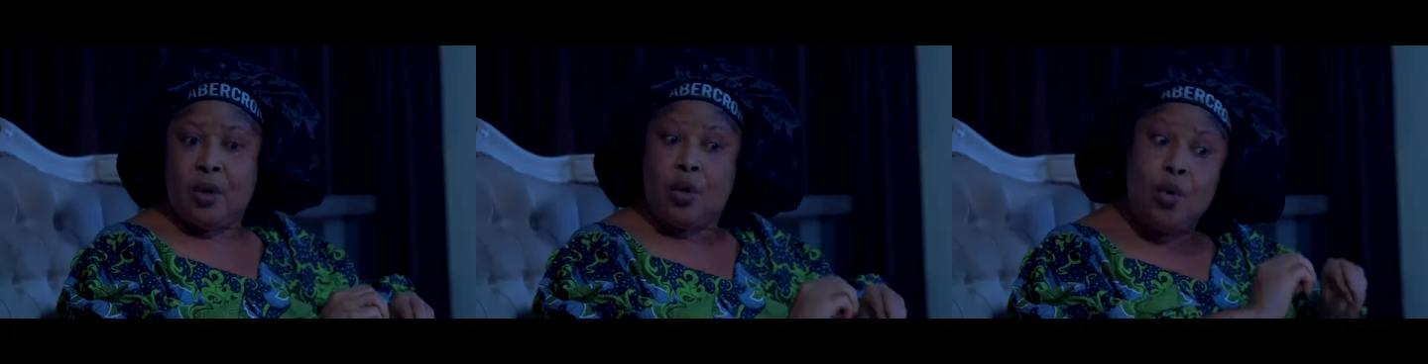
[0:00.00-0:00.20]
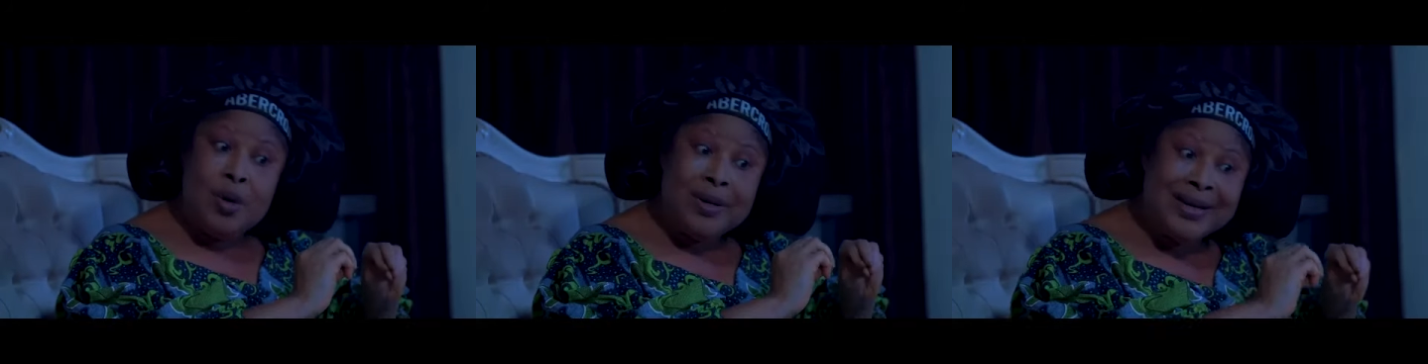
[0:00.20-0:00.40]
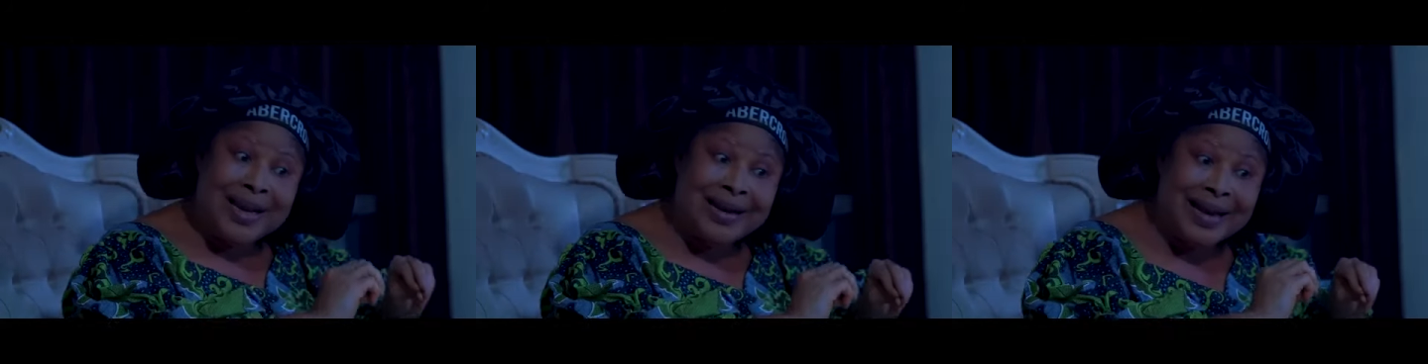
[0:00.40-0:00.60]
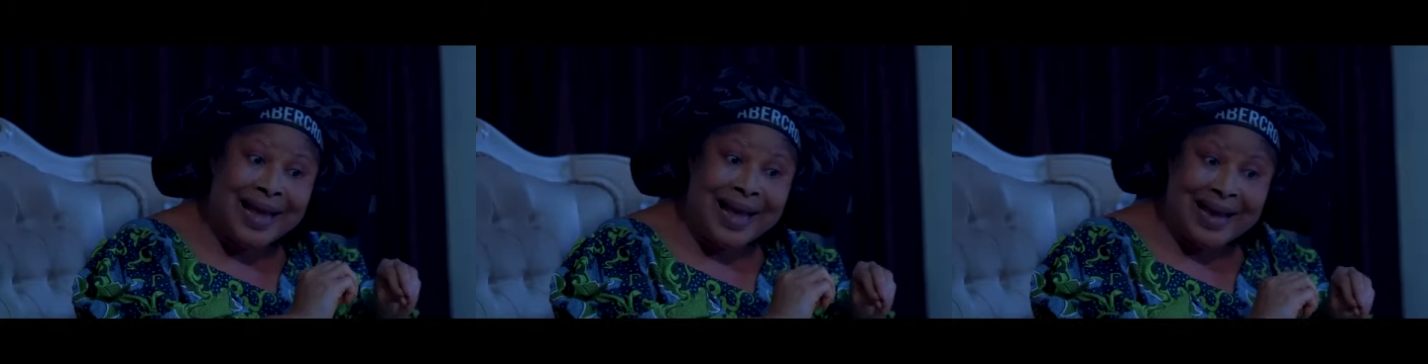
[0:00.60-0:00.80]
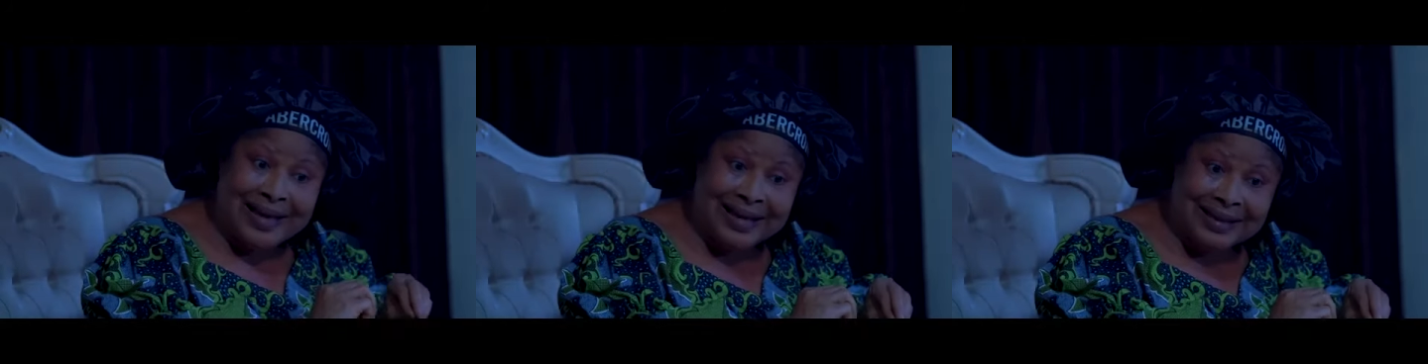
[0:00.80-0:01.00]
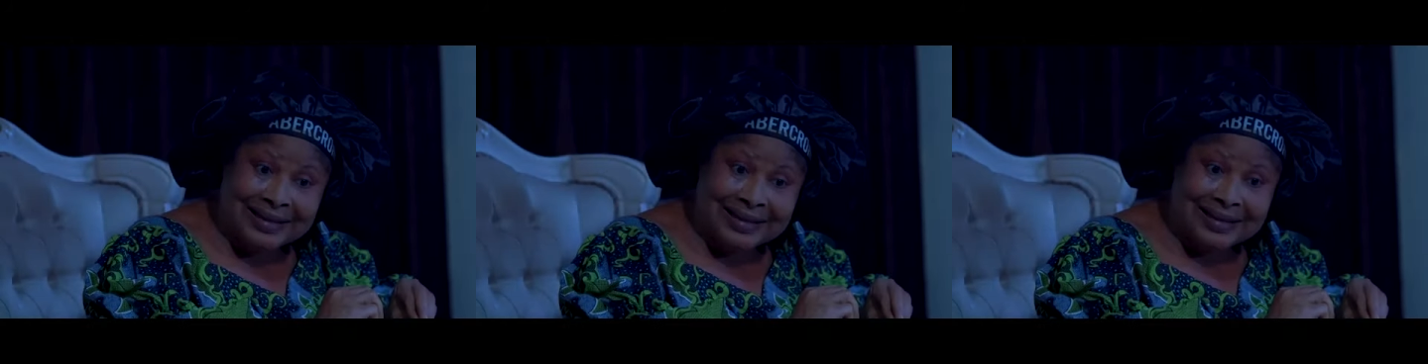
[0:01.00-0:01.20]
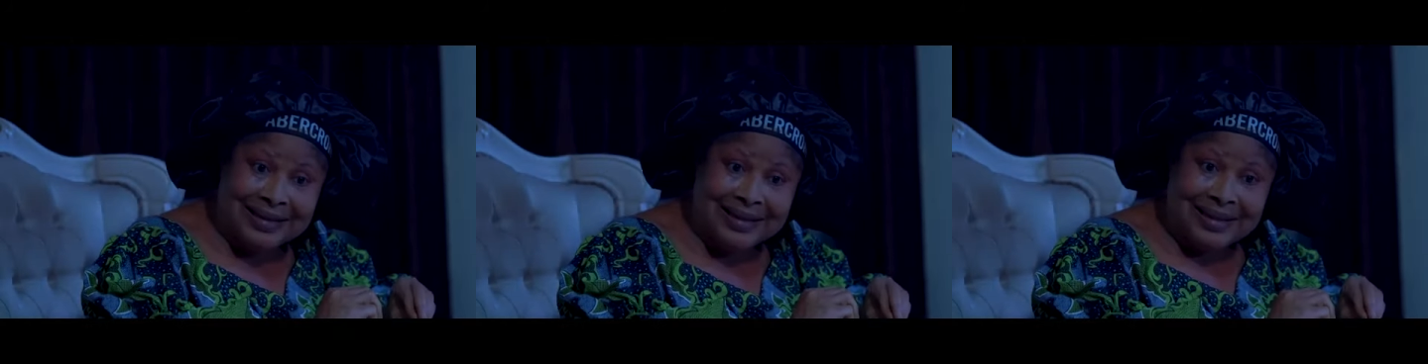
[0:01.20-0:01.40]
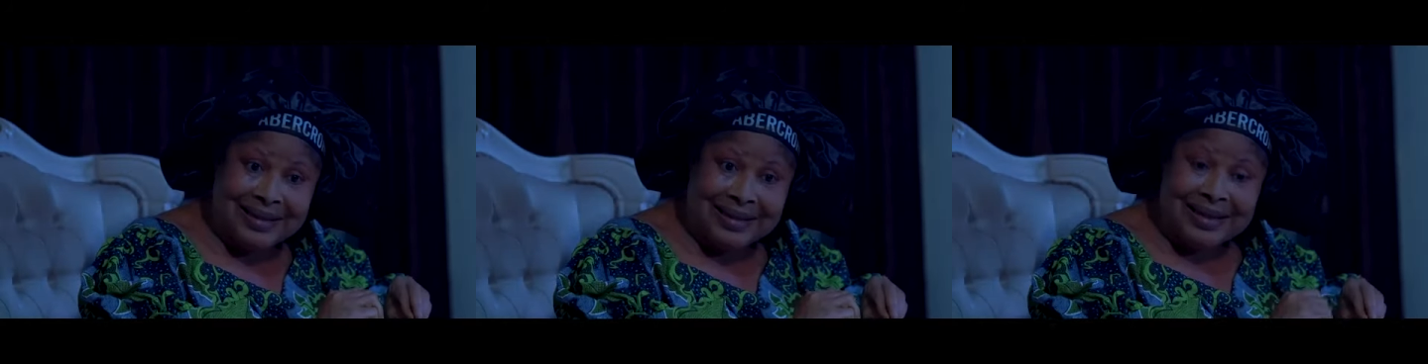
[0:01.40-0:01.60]
Who Nenaya is,
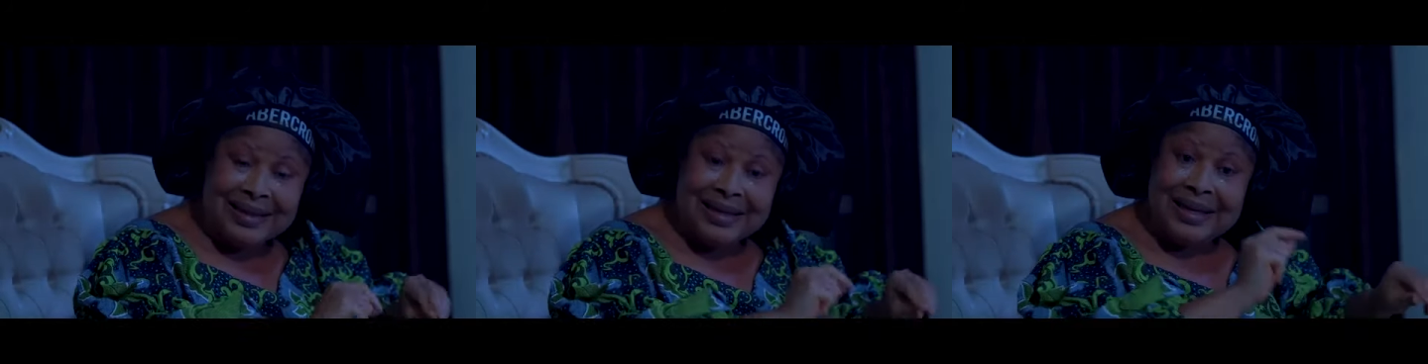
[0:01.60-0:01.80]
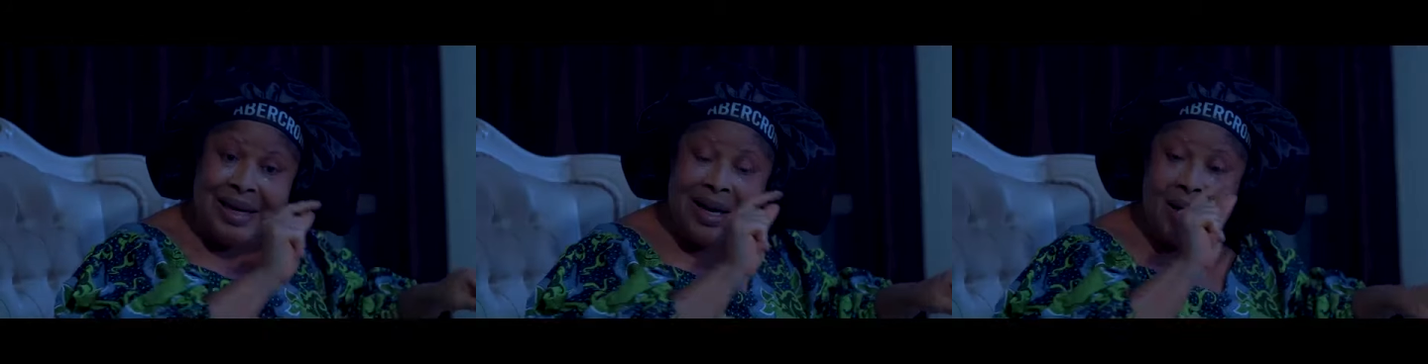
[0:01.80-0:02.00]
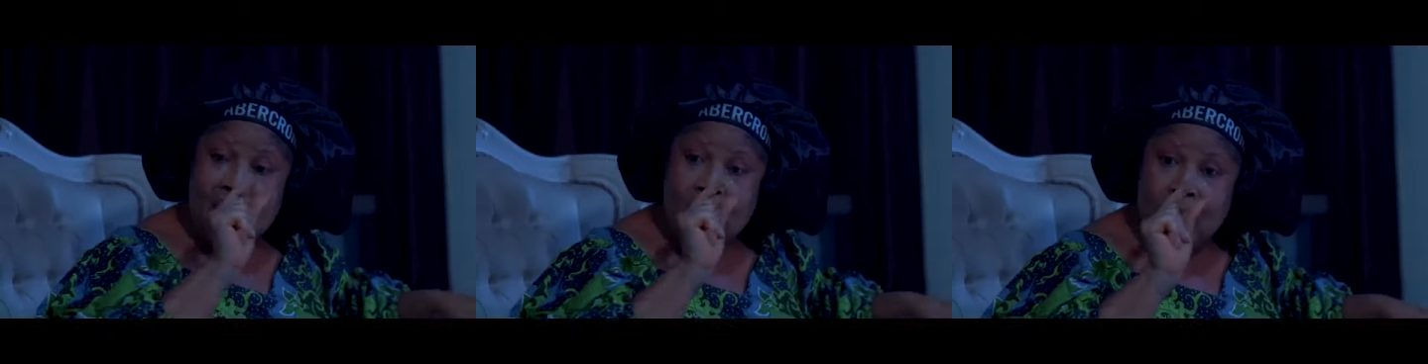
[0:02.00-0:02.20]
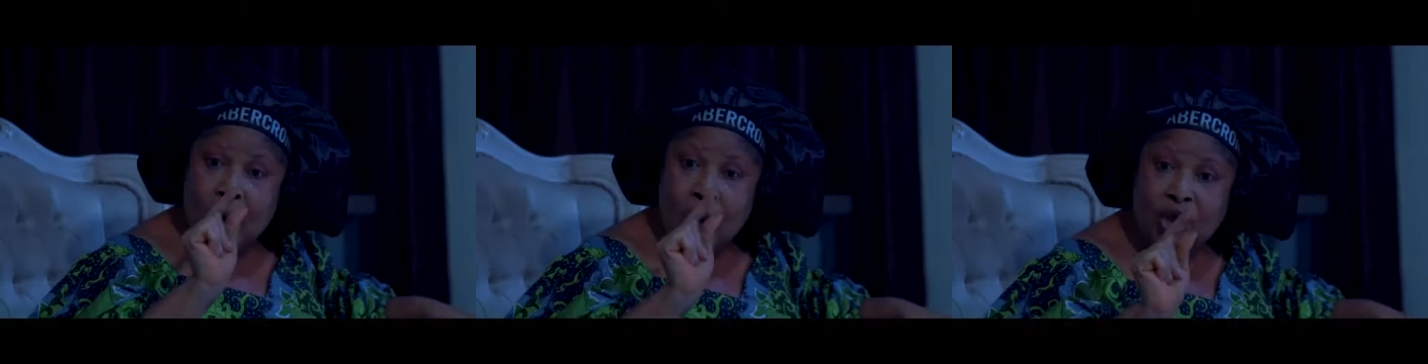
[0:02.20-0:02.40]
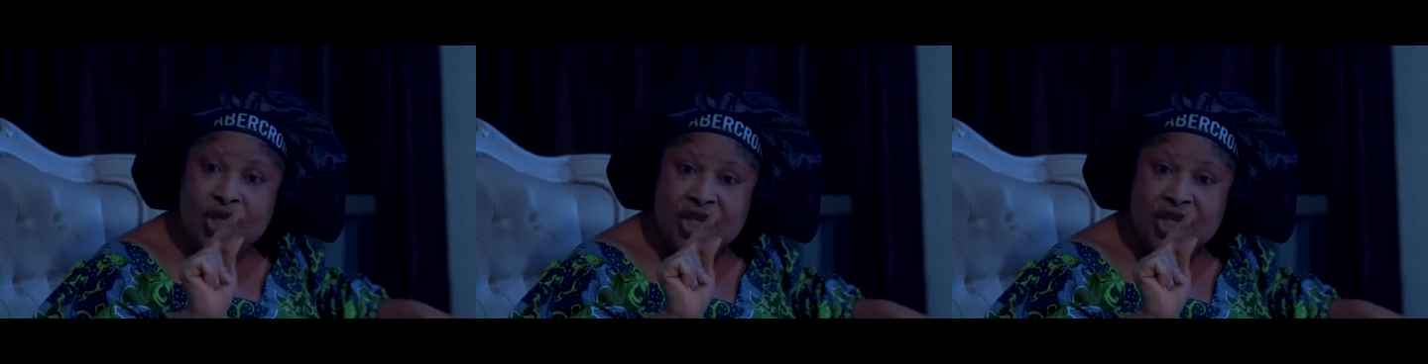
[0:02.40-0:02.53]
all